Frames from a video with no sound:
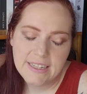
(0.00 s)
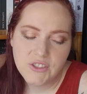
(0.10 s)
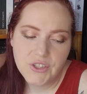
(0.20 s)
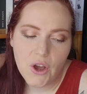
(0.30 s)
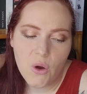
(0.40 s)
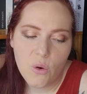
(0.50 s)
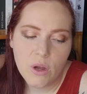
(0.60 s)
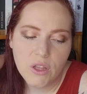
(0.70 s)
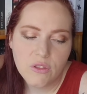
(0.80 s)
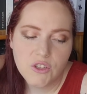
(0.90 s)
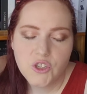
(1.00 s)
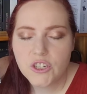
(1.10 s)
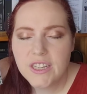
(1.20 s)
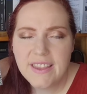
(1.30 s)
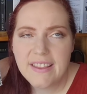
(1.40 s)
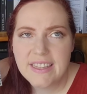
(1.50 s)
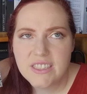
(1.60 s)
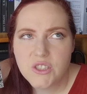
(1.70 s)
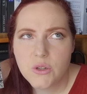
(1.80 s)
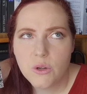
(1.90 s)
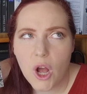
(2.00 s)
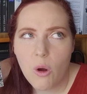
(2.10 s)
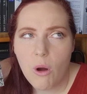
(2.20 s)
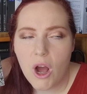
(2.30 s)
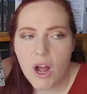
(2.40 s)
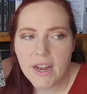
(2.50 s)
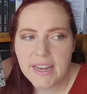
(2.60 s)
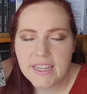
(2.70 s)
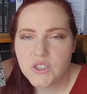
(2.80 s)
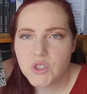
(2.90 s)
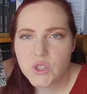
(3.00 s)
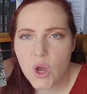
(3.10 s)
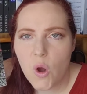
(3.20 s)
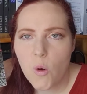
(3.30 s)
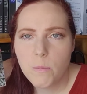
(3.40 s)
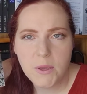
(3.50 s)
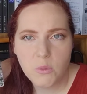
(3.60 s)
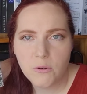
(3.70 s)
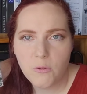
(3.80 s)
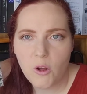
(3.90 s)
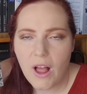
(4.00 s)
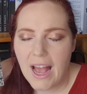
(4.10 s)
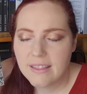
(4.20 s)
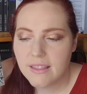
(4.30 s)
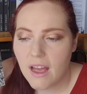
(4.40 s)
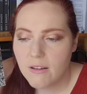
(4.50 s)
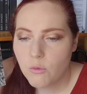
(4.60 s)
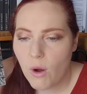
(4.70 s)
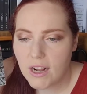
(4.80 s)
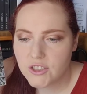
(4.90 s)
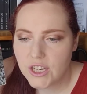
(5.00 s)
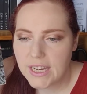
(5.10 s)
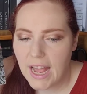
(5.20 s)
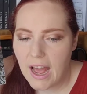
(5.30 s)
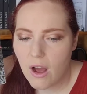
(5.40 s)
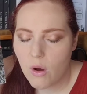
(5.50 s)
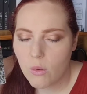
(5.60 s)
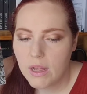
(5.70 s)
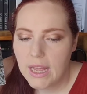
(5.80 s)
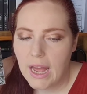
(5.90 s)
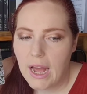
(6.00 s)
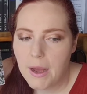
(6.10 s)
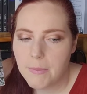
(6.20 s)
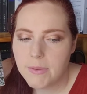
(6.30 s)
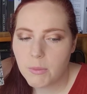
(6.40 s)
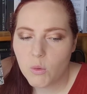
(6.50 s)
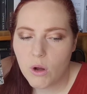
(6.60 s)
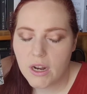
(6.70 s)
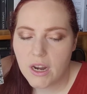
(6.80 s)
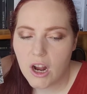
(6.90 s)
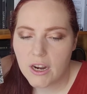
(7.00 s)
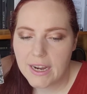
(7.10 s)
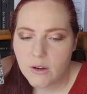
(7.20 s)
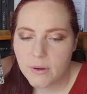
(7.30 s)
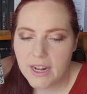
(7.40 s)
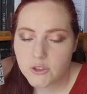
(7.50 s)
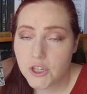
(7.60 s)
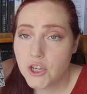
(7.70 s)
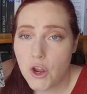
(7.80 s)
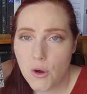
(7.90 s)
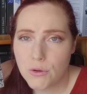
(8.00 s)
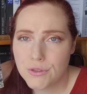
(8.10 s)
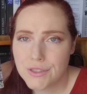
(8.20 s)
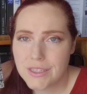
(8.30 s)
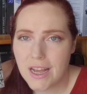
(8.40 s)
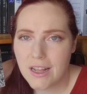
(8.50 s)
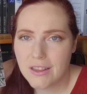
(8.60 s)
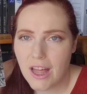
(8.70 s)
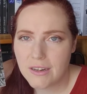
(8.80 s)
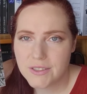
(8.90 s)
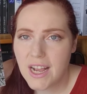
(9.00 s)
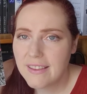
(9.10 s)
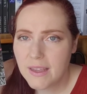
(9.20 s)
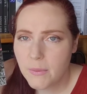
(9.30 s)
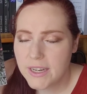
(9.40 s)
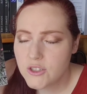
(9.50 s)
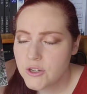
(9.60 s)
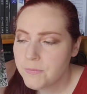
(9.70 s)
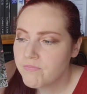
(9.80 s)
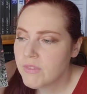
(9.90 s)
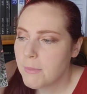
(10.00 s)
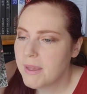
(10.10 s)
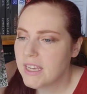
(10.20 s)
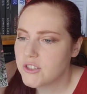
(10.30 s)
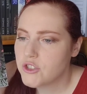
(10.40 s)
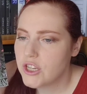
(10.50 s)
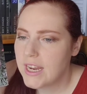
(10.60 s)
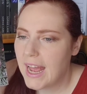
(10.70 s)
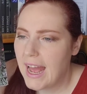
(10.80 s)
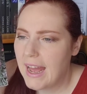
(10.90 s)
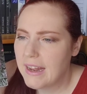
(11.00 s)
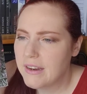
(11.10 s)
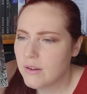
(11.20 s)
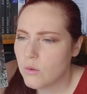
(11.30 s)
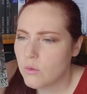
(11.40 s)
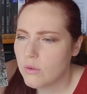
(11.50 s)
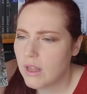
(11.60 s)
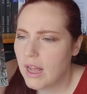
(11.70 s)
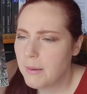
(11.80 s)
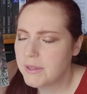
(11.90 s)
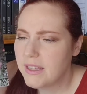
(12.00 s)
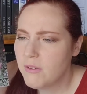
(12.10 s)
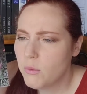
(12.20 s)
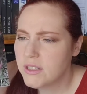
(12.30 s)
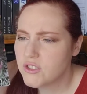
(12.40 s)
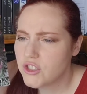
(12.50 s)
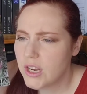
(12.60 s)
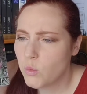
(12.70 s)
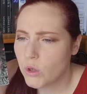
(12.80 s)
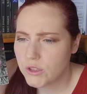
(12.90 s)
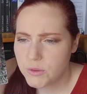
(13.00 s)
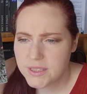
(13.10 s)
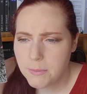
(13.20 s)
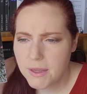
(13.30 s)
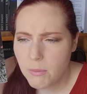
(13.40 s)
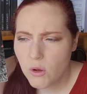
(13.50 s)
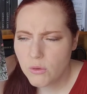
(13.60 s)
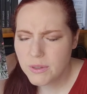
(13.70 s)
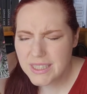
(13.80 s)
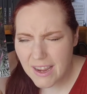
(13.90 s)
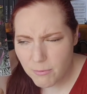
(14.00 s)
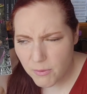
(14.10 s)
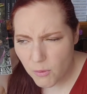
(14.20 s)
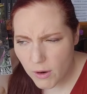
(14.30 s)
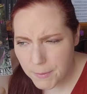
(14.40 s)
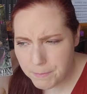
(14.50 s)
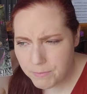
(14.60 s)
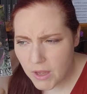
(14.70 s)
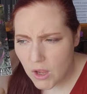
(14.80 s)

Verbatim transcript: And so the journey that these two go on is so beautiful. I love watching how, um, number one, our heroine actually knows a lot of sign language because she had, I believe it was, she had worked with some people who were deaf before